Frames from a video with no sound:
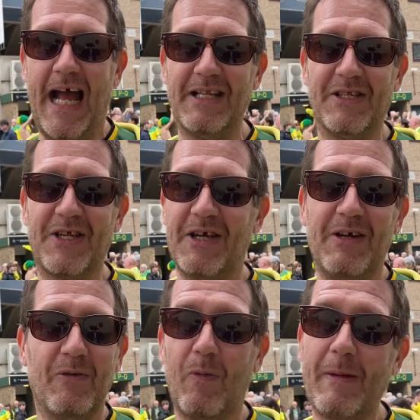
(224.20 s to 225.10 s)
And
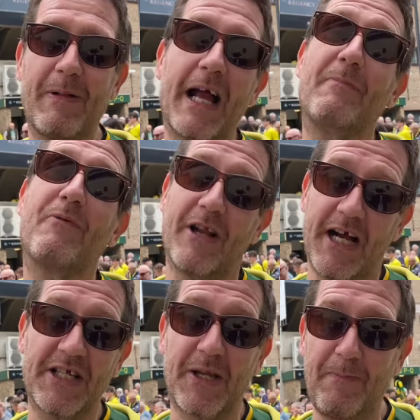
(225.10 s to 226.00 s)
we played
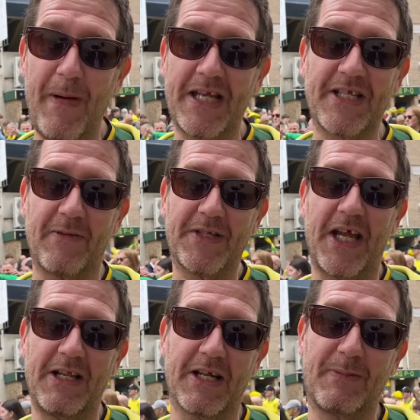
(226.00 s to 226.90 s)
brilliant. It's the best I've
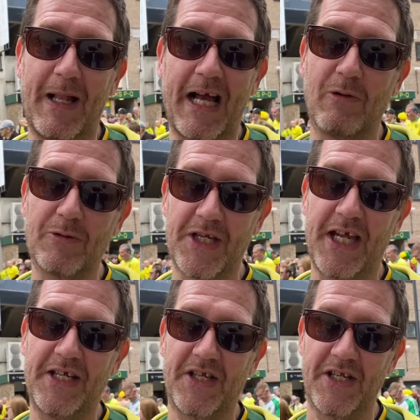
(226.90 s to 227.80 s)
seen us play all season.